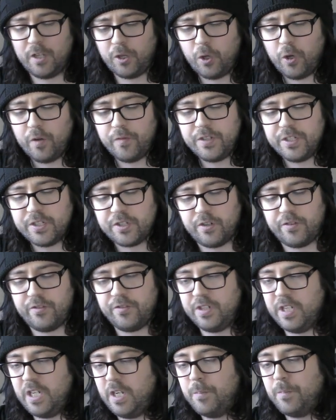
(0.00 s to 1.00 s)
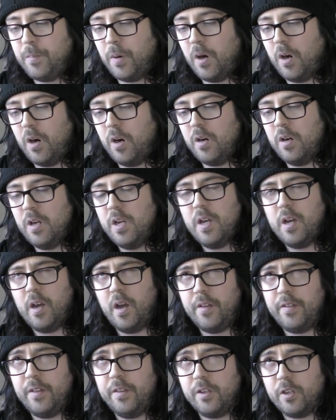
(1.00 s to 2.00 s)
A lot of these are 3, bar
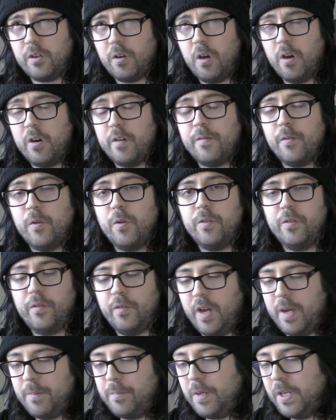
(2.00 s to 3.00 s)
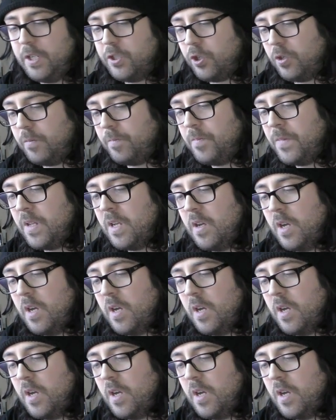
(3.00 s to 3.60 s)
I think the Carnivore and the Rampager.